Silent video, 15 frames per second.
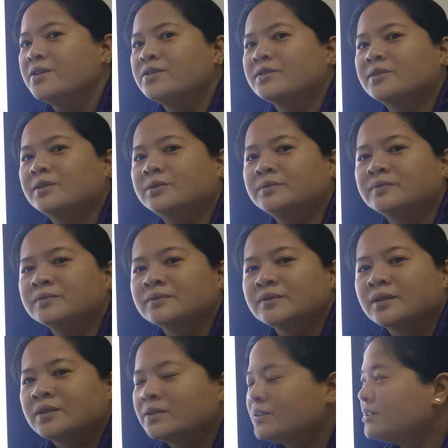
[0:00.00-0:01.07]
So
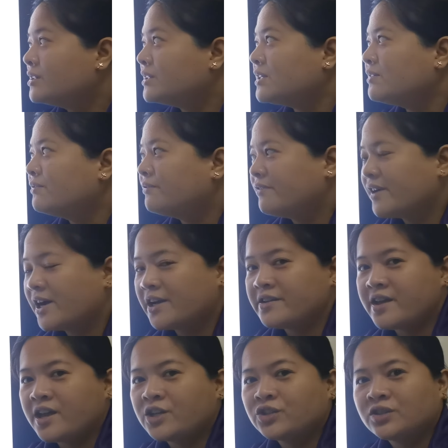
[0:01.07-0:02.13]
you see,
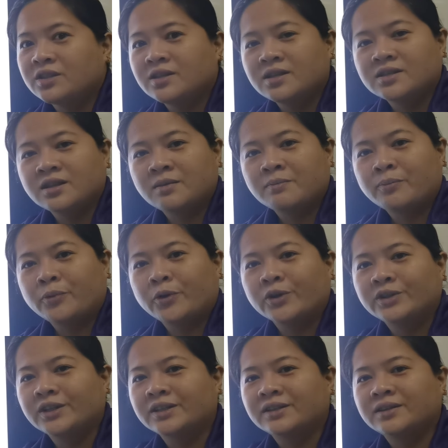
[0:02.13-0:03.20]
variation is
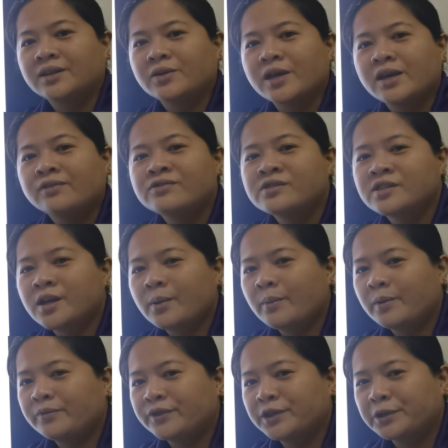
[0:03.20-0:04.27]
important. Now, if
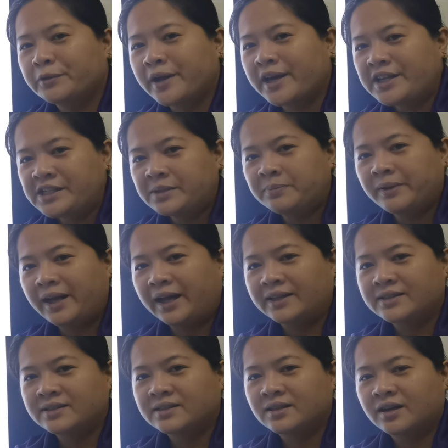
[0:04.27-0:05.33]
some of the rice
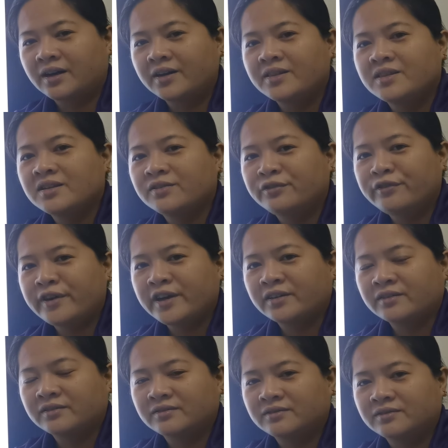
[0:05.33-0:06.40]
plants are different,